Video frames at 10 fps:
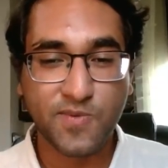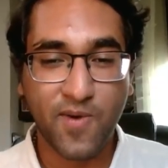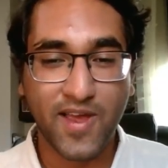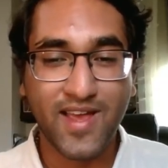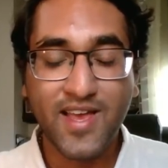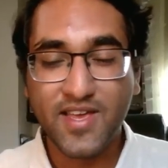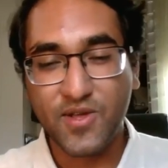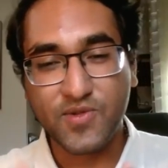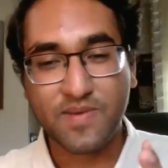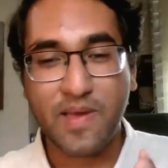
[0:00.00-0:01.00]
just by
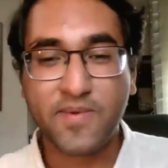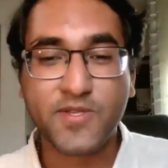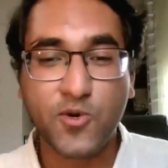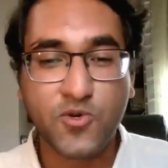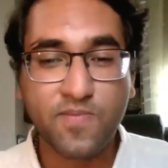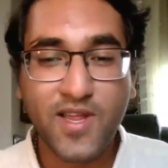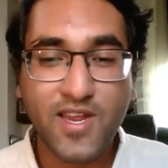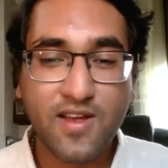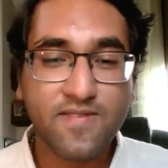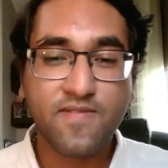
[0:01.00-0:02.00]
using maybe social
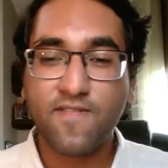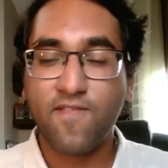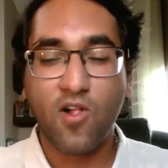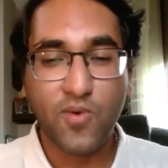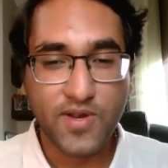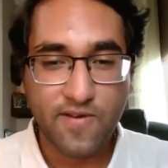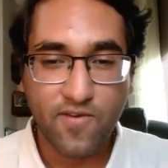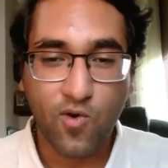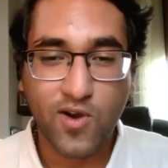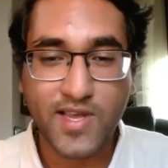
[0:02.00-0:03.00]
media, following
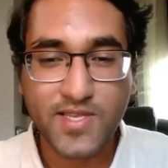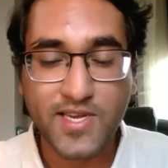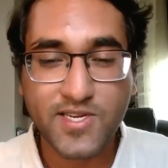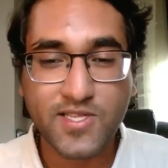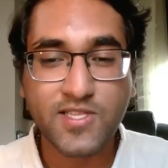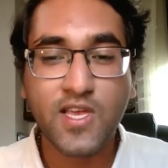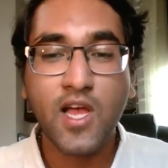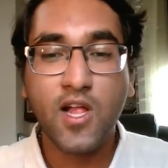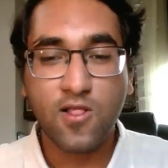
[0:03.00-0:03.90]
different organizations,